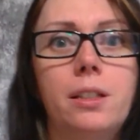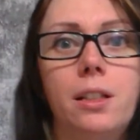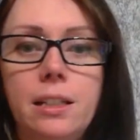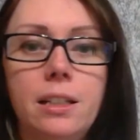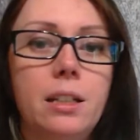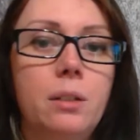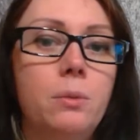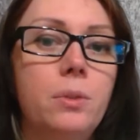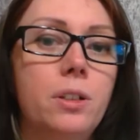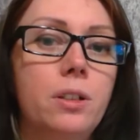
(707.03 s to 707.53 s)
And
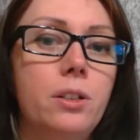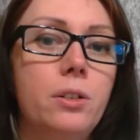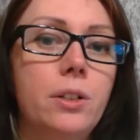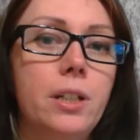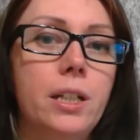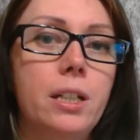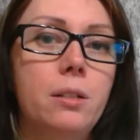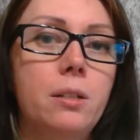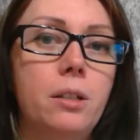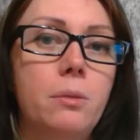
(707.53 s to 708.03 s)
then I want to go
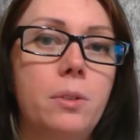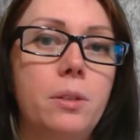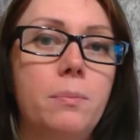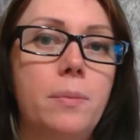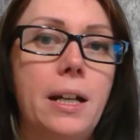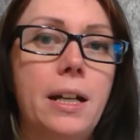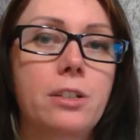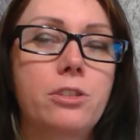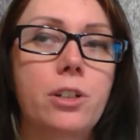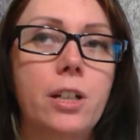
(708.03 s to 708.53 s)
ahead and I want to
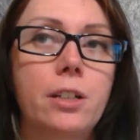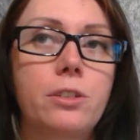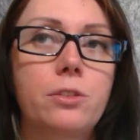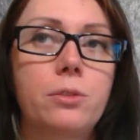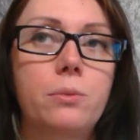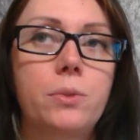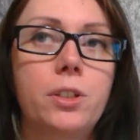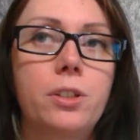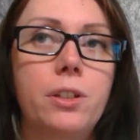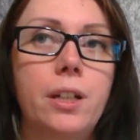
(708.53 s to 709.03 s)
backtrack
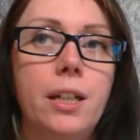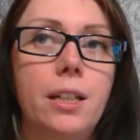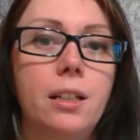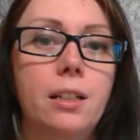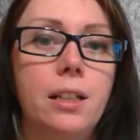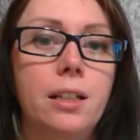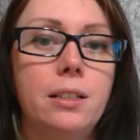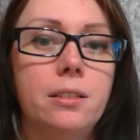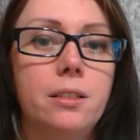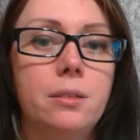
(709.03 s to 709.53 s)
to when you're
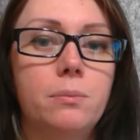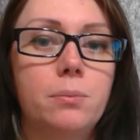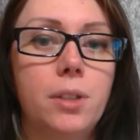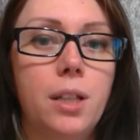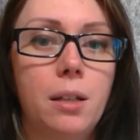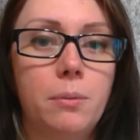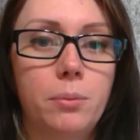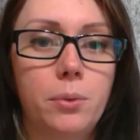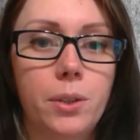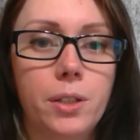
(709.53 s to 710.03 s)
analyzing
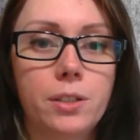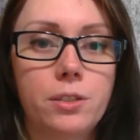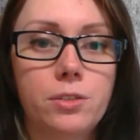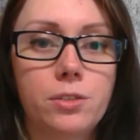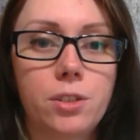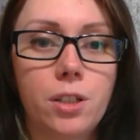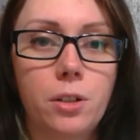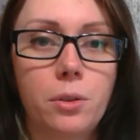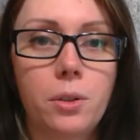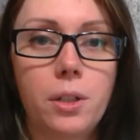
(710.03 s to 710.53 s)
plot points.
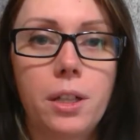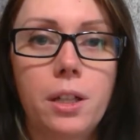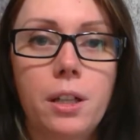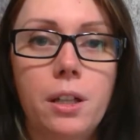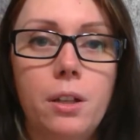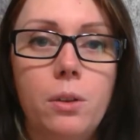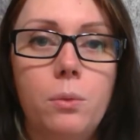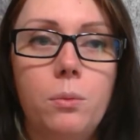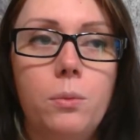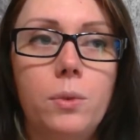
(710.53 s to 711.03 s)
So
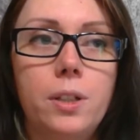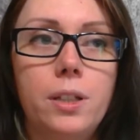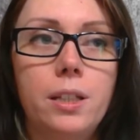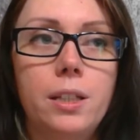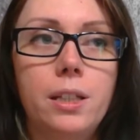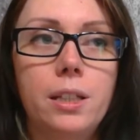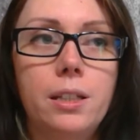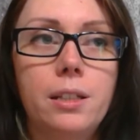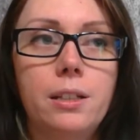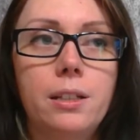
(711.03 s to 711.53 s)

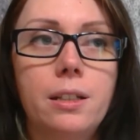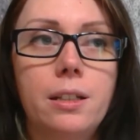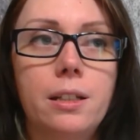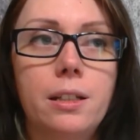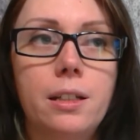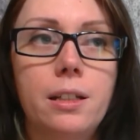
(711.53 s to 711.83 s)
when,